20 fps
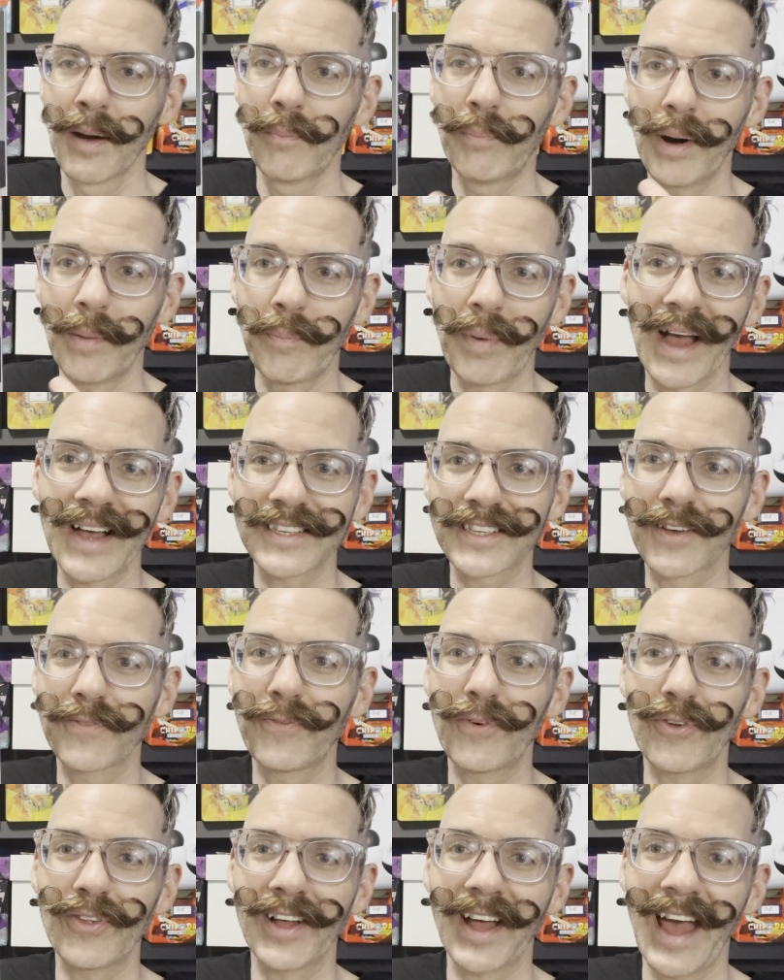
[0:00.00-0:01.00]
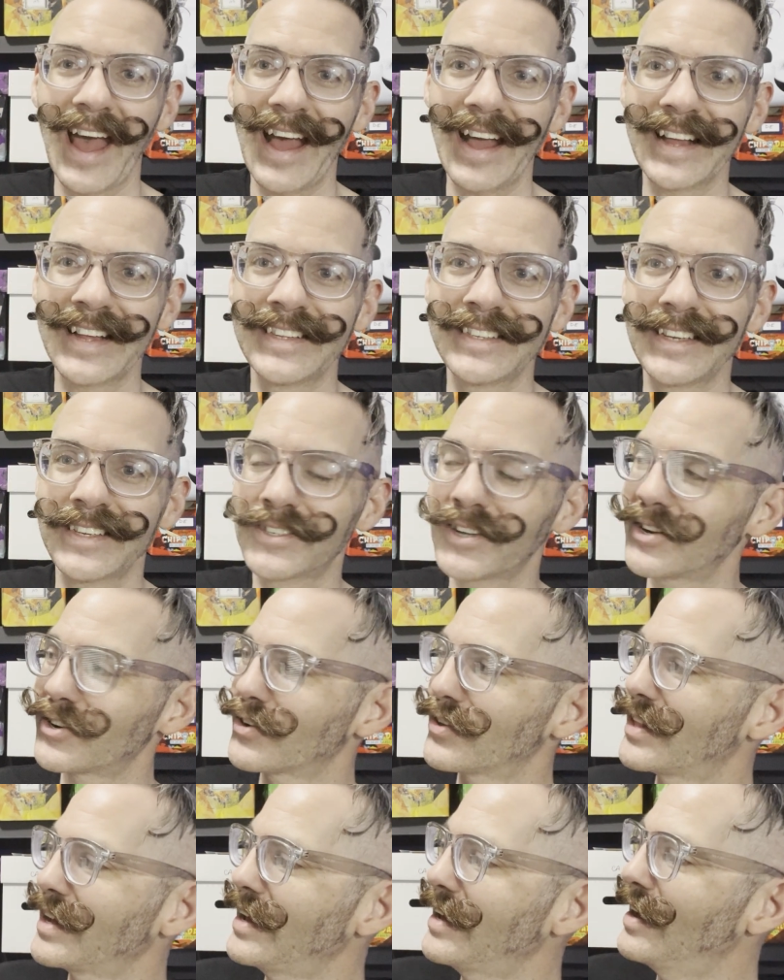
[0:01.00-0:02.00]
But Basketful of Heads is
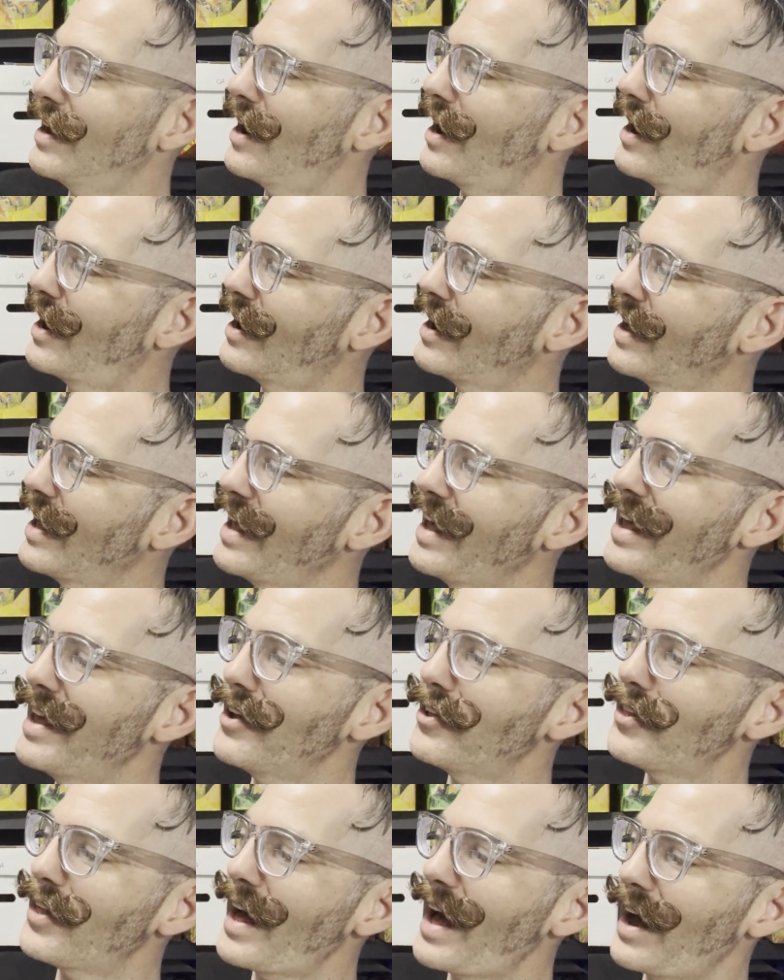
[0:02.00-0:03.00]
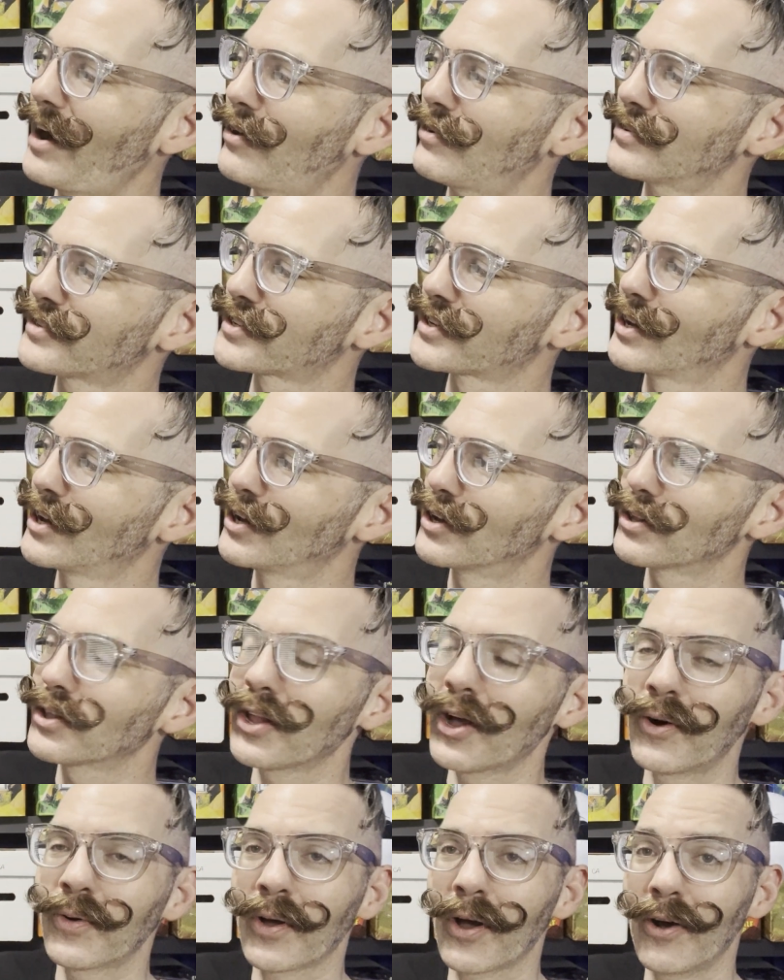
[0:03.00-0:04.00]
under the Hill House
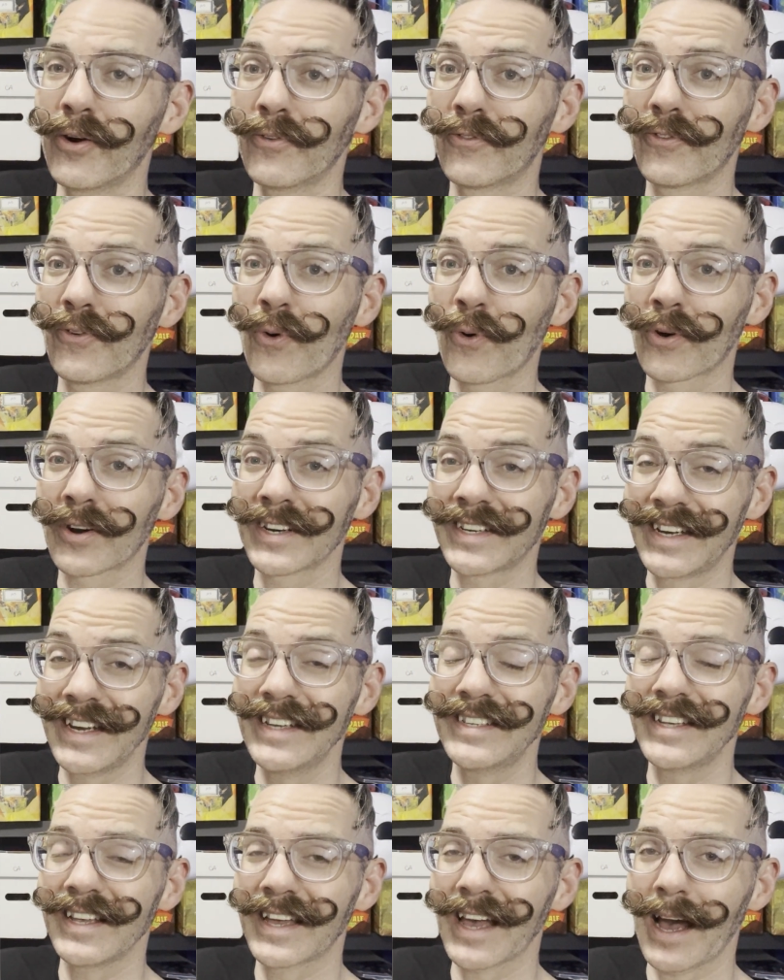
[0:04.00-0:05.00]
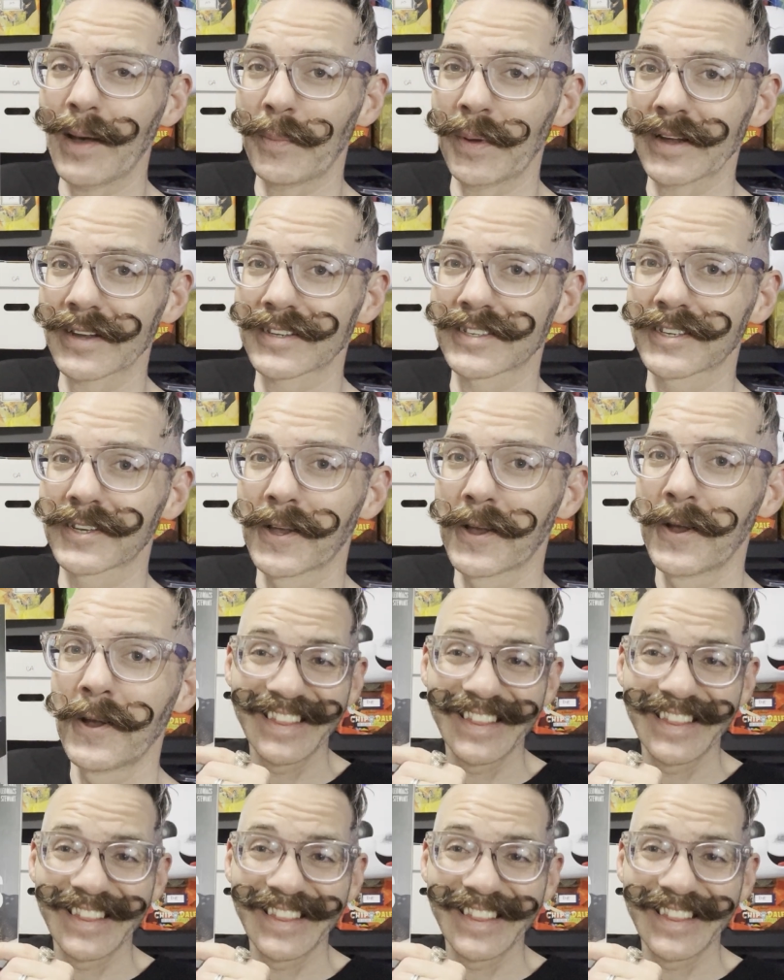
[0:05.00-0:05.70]
logo for DC Comics.